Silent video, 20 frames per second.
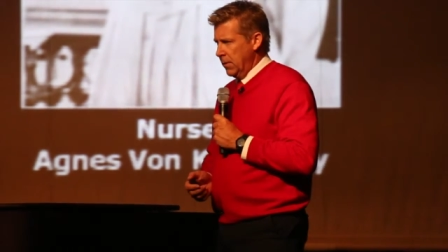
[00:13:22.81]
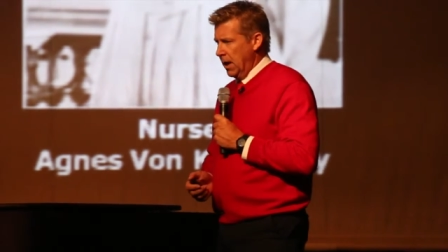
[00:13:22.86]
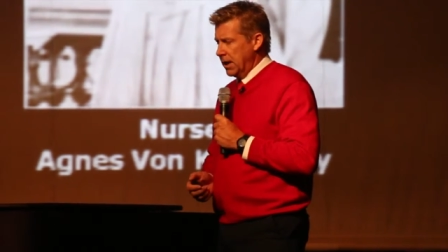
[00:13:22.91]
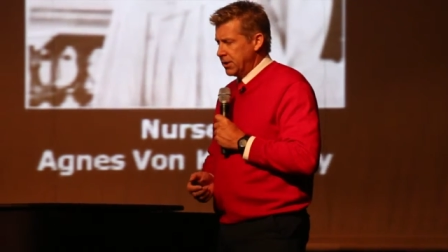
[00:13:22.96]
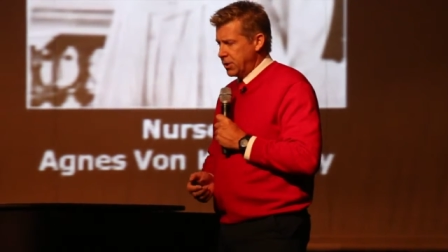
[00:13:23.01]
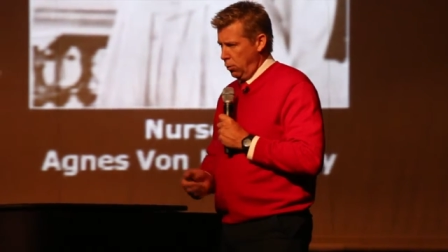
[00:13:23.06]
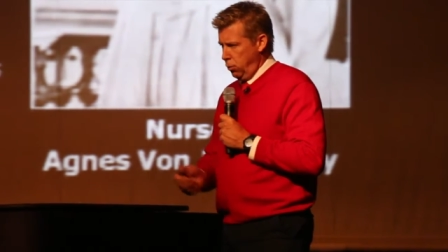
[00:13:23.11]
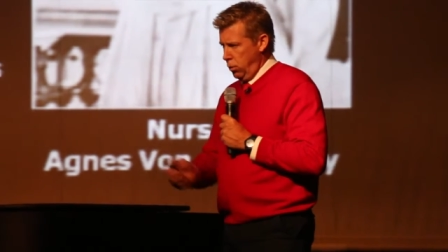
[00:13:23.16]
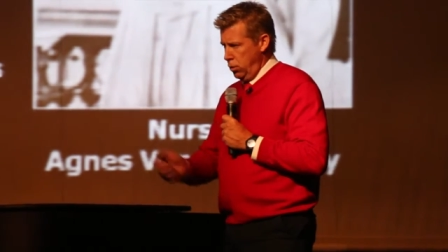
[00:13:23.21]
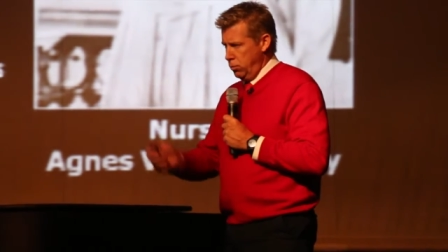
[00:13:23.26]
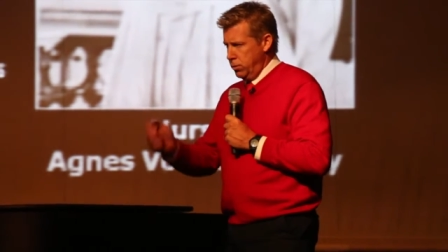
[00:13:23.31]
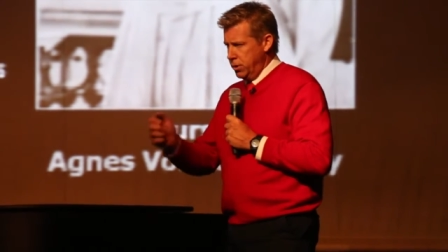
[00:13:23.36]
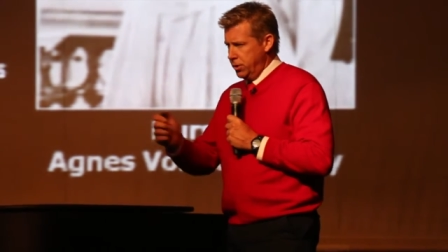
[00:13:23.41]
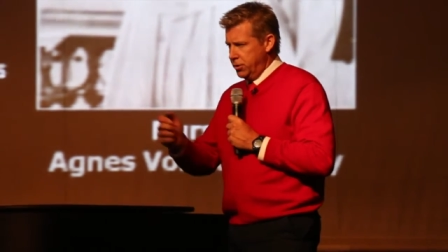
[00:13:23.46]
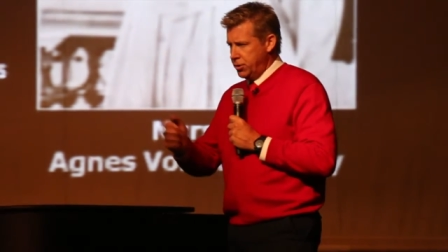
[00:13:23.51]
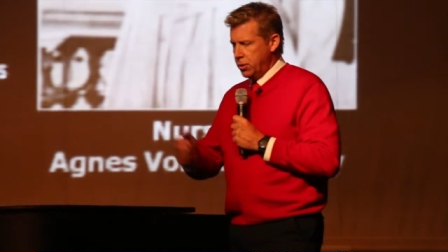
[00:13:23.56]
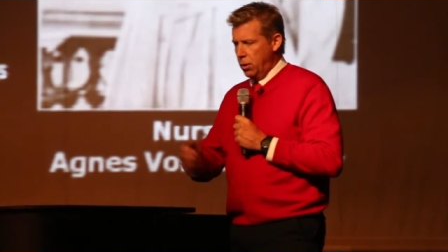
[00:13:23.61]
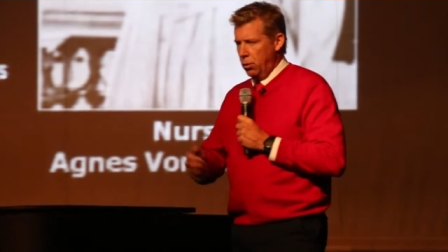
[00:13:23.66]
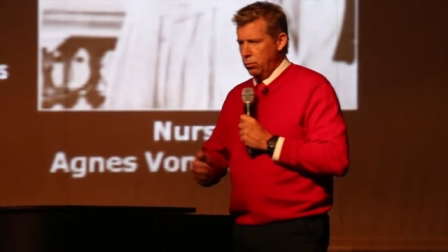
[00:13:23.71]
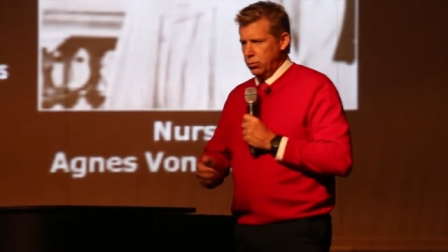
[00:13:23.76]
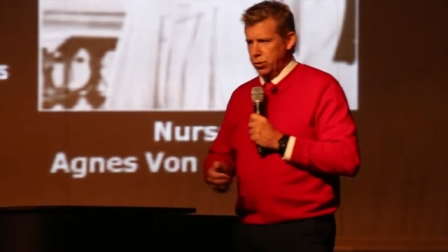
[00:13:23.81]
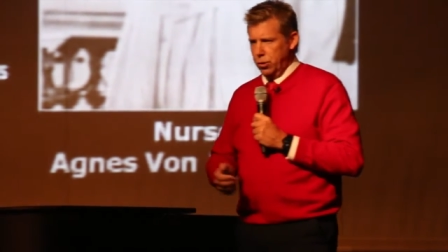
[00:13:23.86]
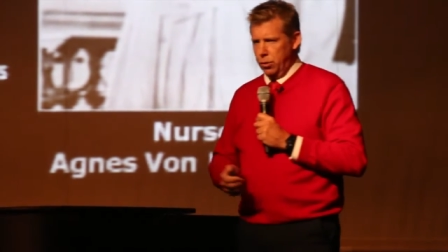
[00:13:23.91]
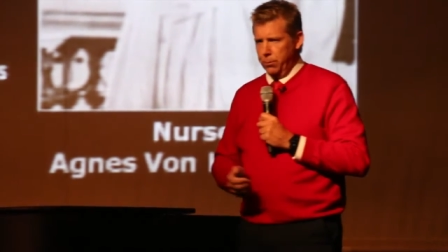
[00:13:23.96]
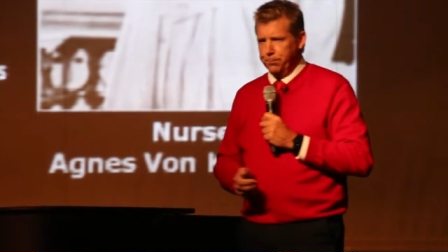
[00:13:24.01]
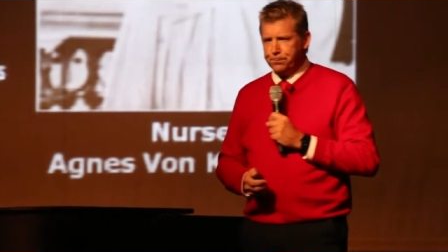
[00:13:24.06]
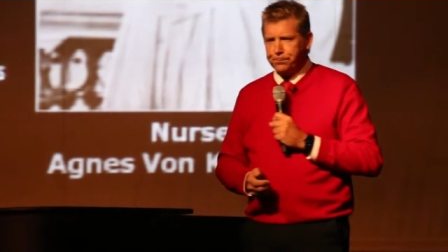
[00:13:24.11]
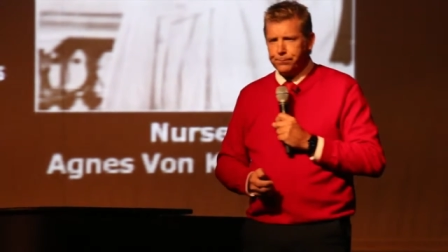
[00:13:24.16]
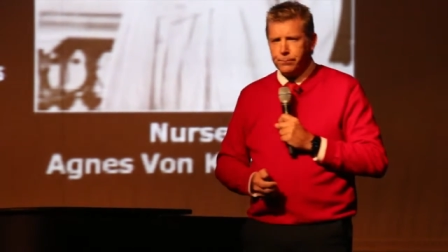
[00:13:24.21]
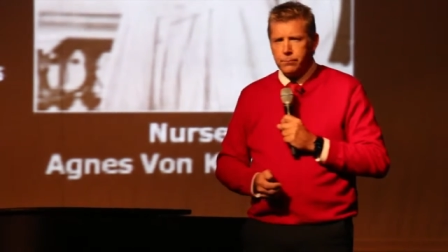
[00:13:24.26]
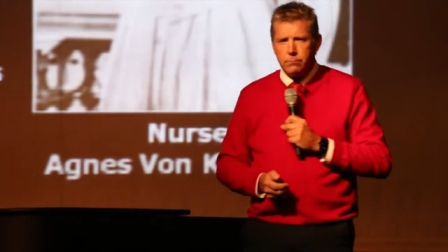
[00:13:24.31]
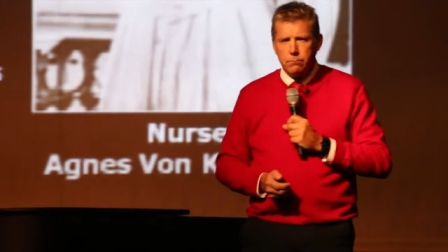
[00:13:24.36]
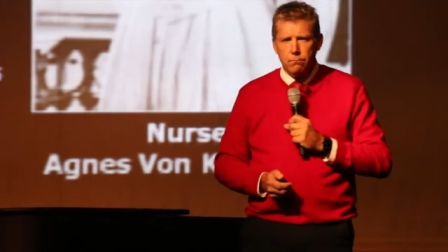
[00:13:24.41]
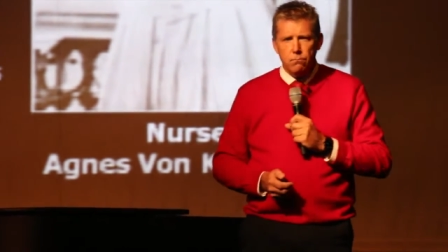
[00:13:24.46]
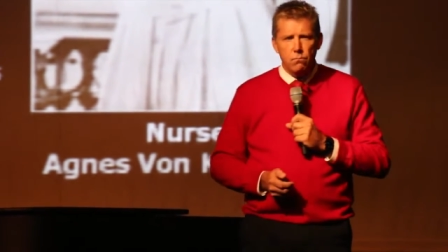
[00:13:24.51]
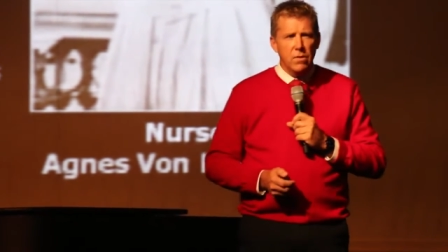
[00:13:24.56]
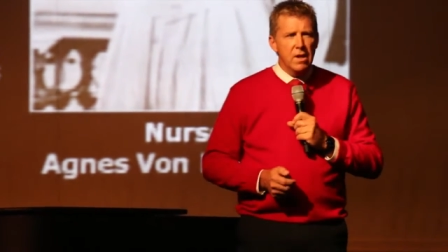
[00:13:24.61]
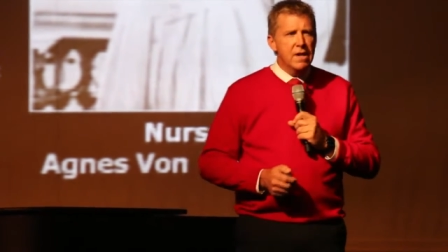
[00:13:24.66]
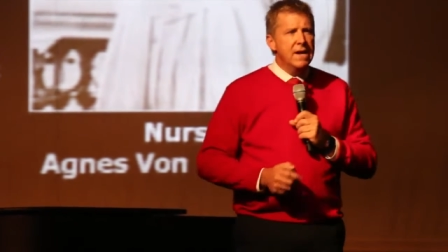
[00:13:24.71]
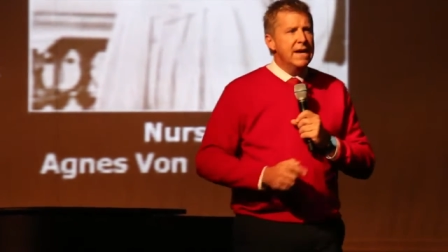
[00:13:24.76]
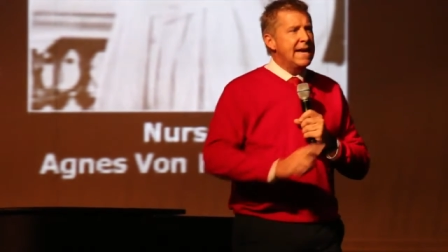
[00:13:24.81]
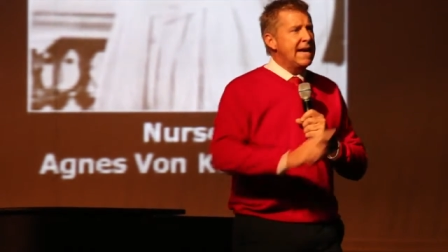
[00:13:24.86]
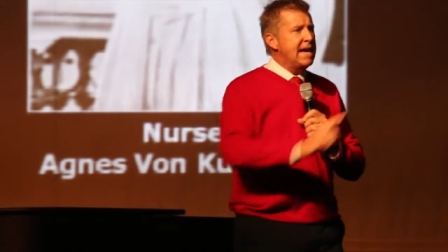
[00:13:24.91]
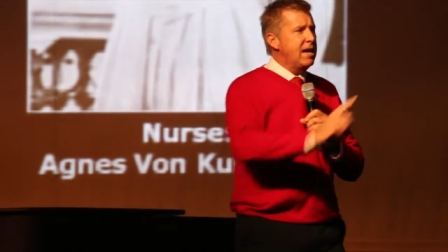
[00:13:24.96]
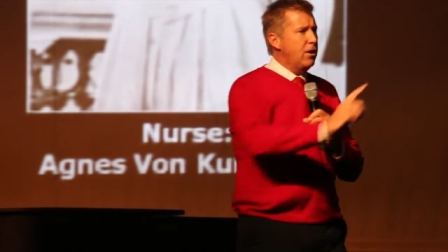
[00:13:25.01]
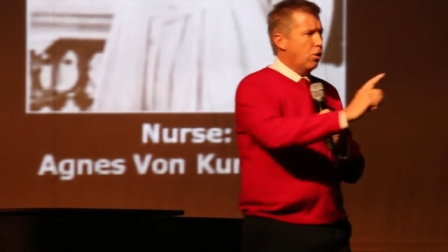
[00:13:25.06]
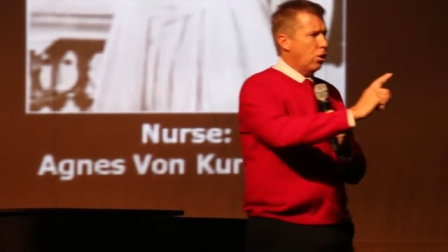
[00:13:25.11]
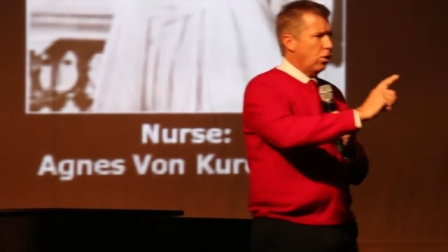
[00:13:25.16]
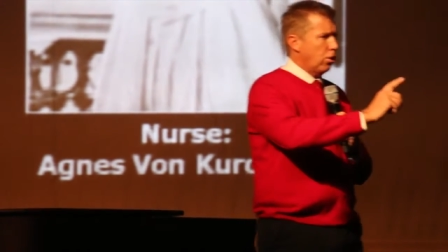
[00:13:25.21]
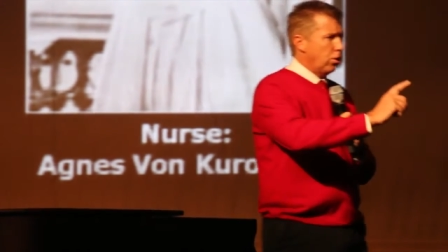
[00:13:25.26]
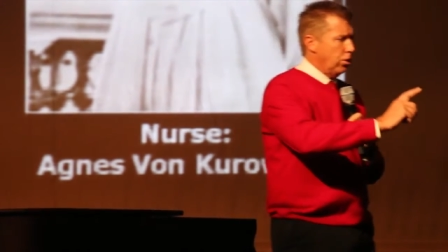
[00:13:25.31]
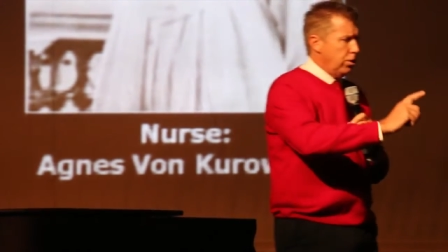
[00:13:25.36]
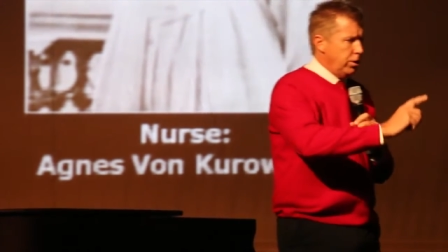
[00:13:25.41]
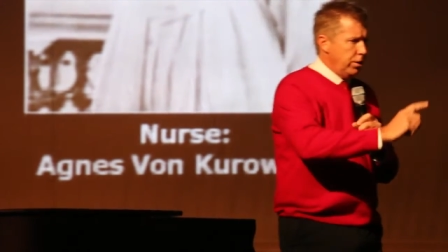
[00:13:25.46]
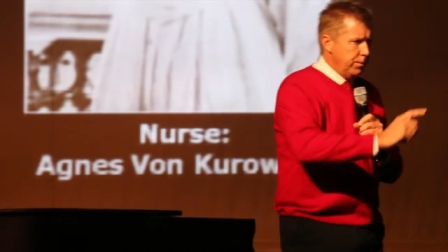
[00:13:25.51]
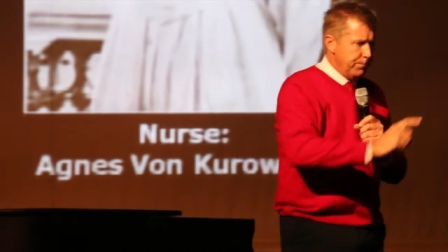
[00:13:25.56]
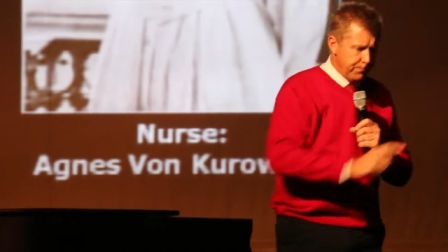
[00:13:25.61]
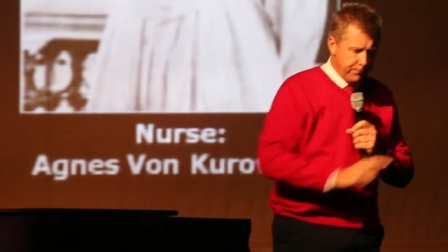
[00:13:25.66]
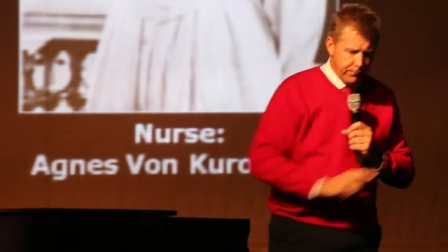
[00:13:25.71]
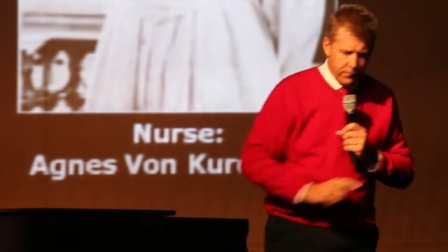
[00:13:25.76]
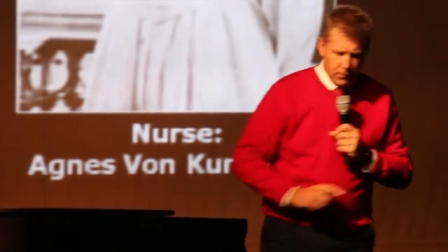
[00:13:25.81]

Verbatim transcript: as a wounded soldier. He heard,